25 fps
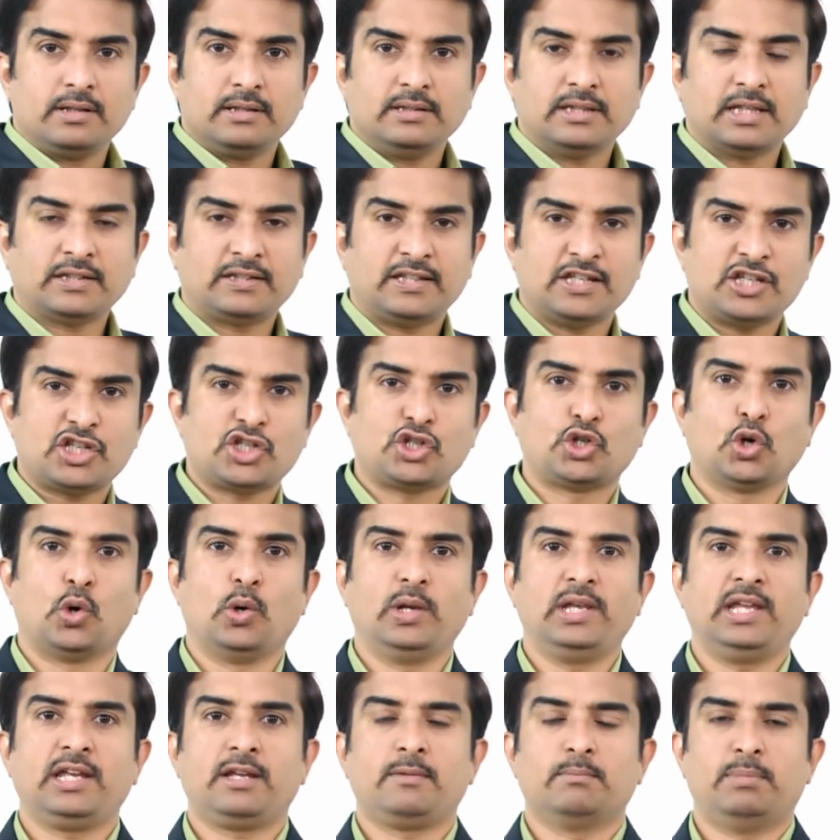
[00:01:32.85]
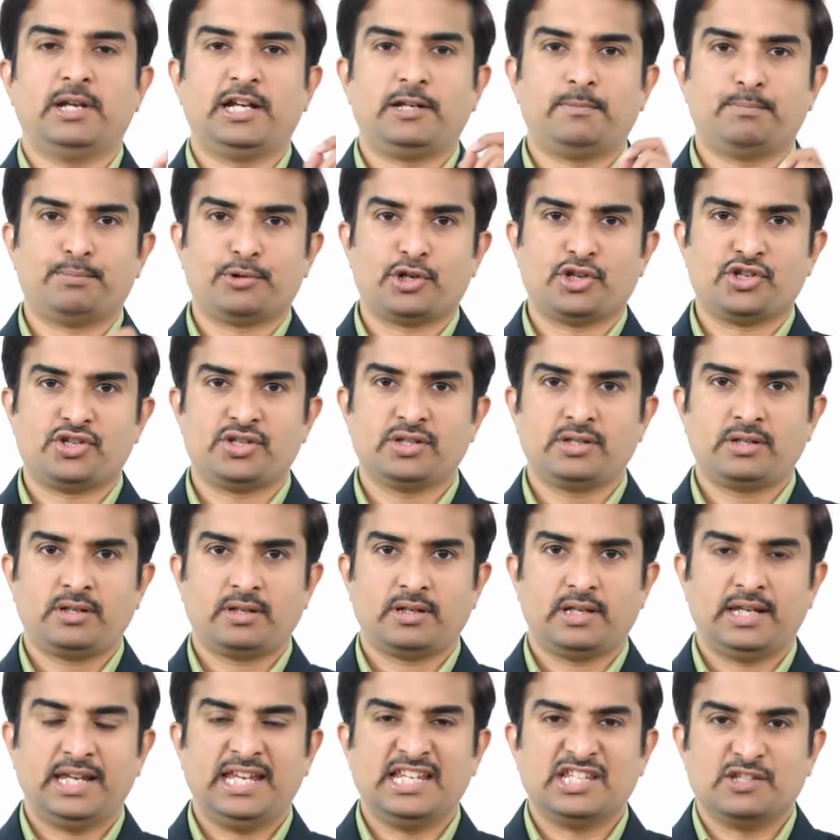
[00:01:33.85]
the systolic blood pressure
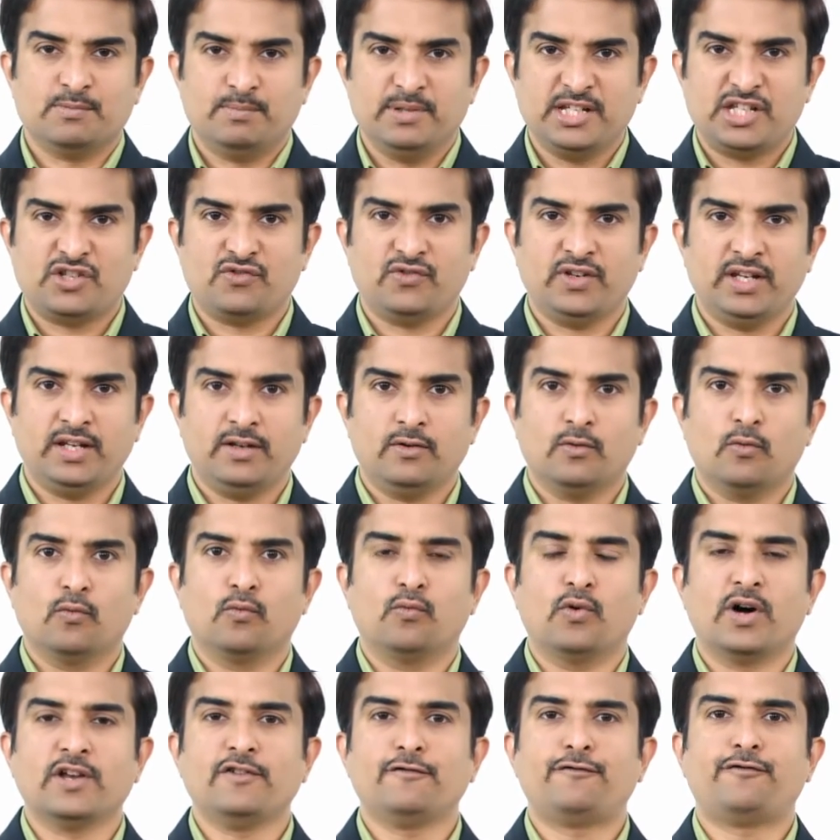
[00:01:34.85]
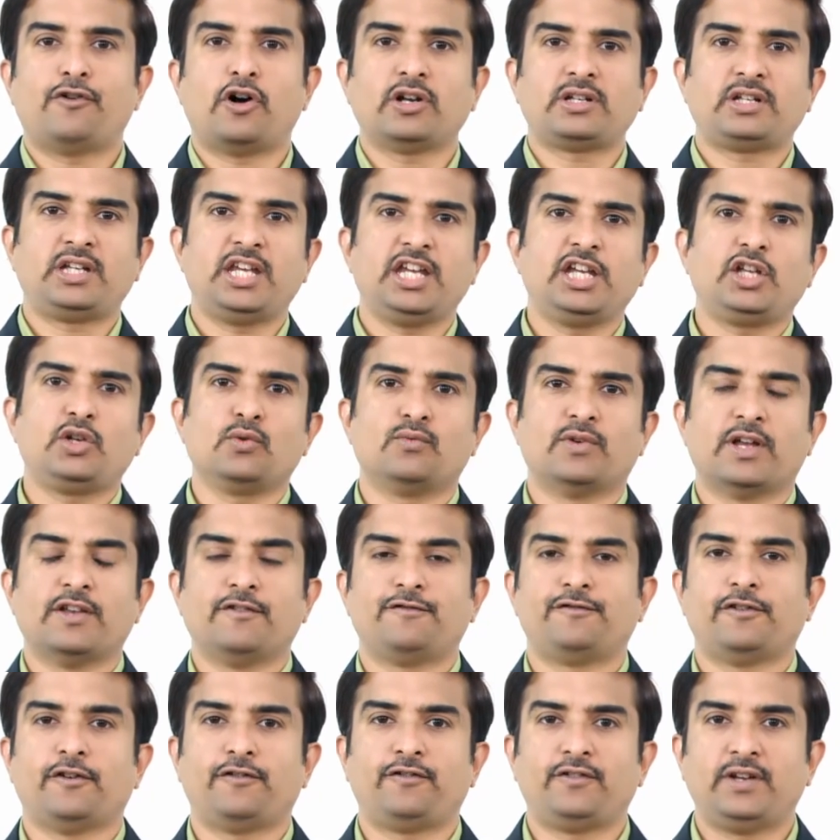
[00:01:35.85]
is between 140 to
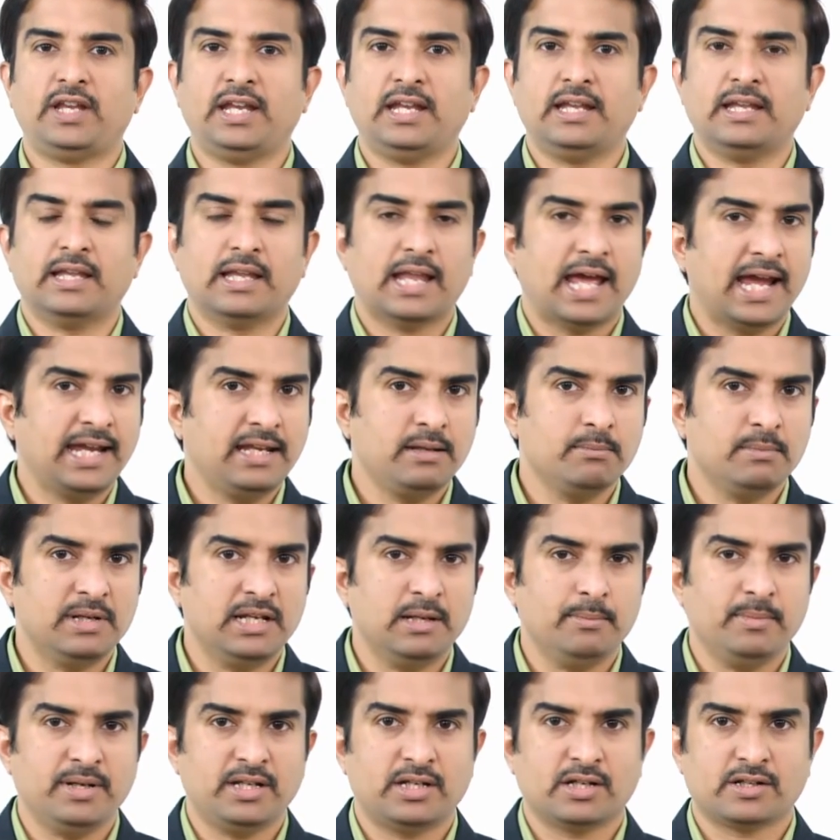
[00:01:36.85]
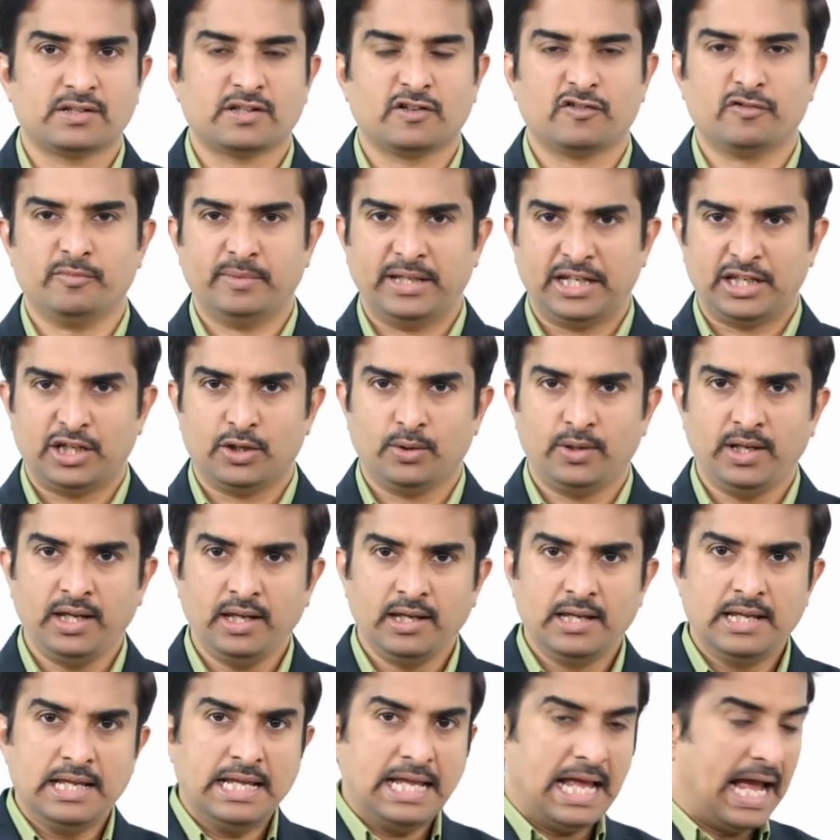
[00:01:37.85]
159 millimeters of mercury
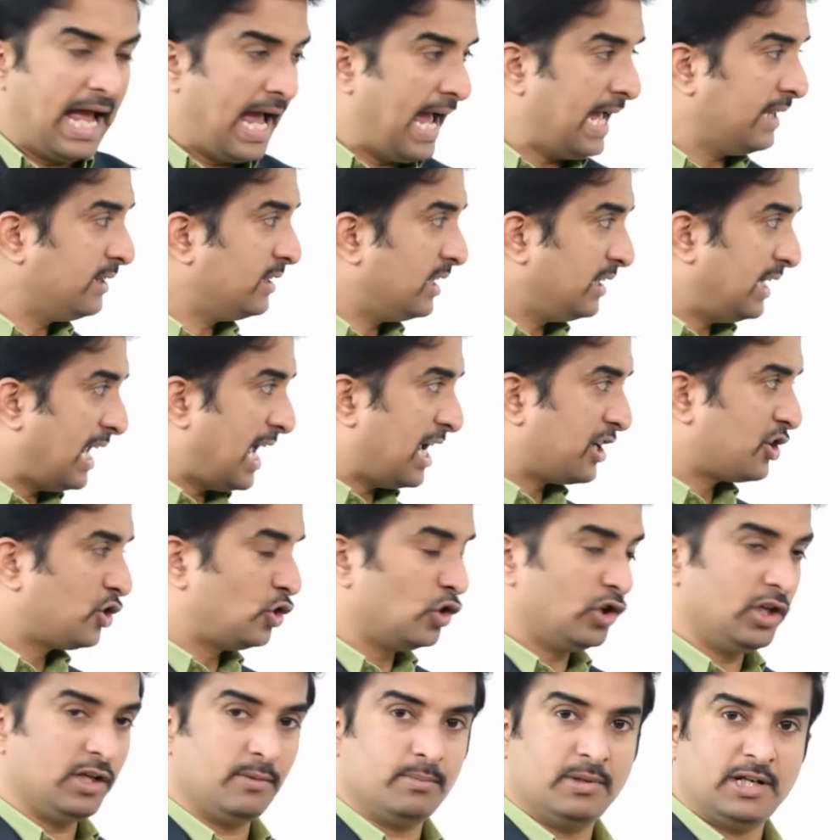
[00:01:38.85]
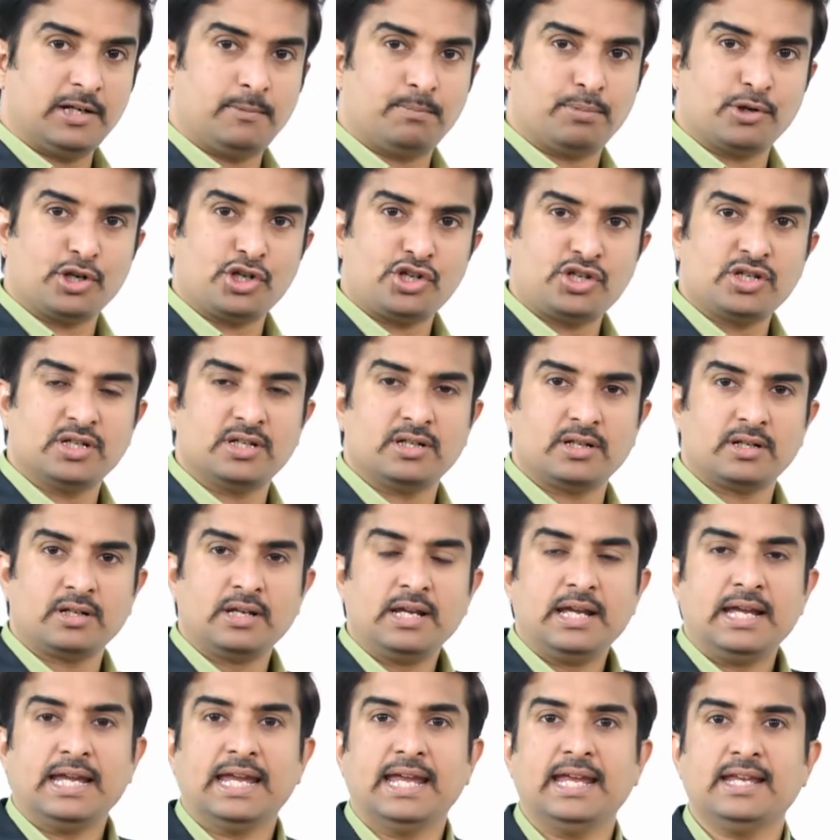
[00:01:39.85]
and the diastolic blood pressure
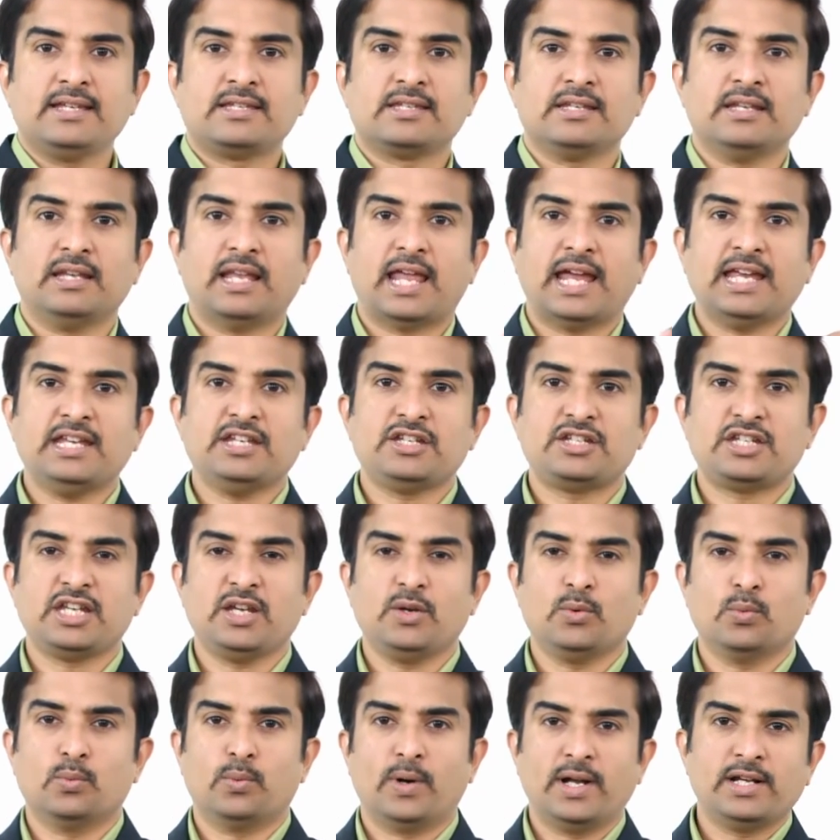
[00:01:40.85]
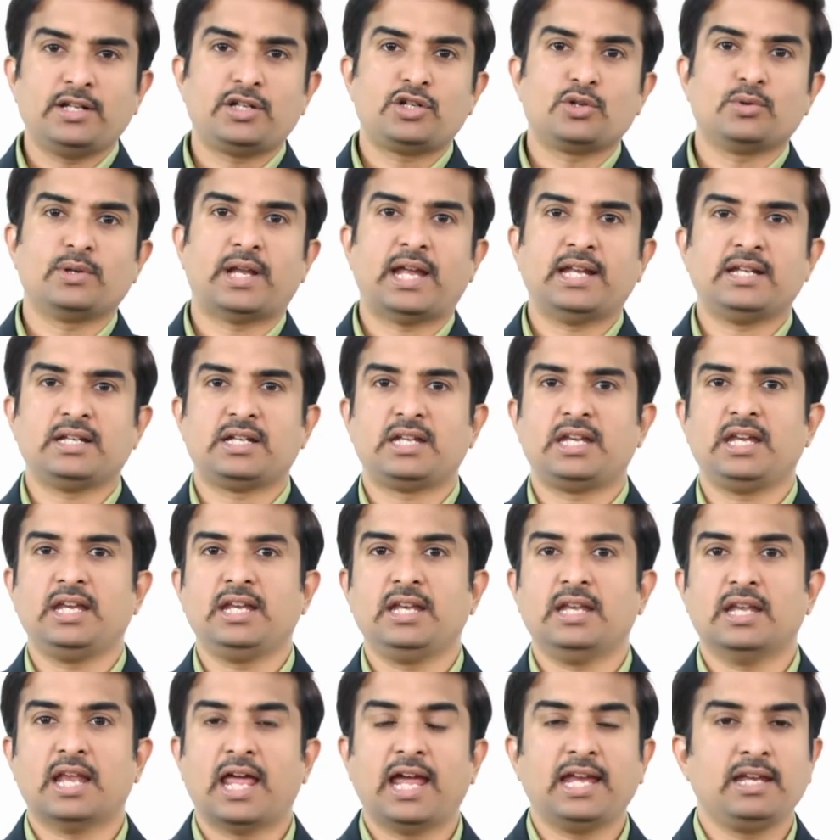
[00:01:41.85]
is 91 to
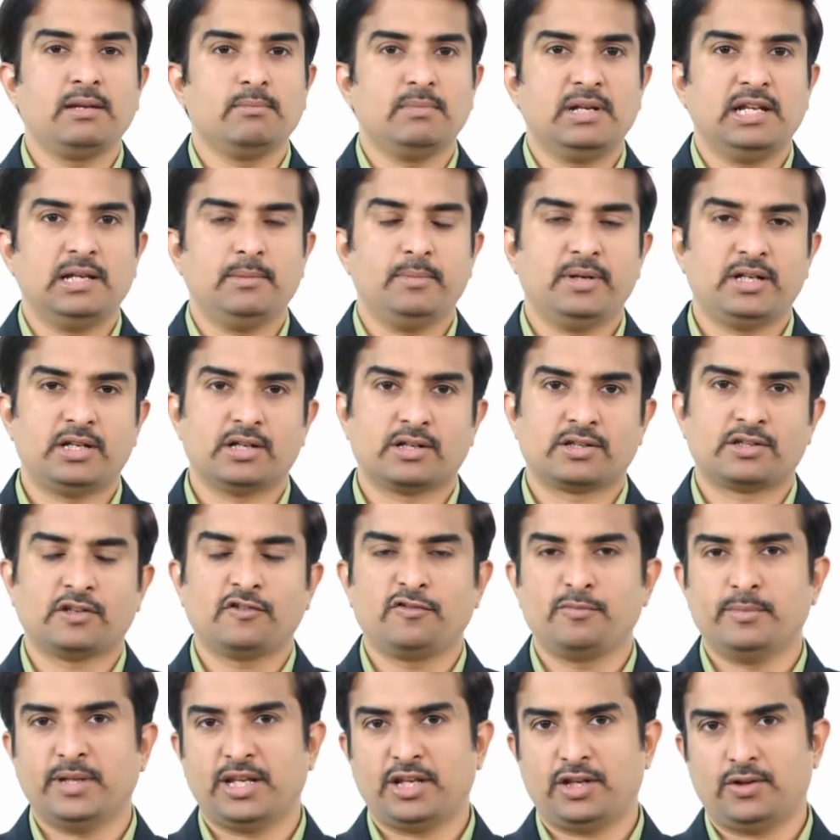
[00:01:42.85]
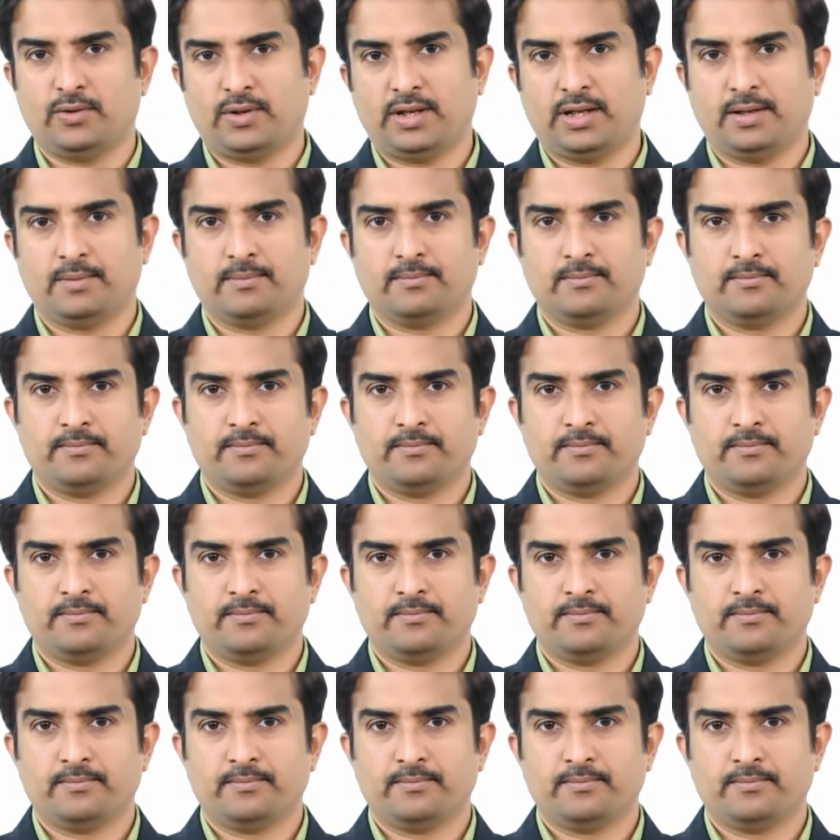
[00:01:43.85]
99 millimeters of mercury.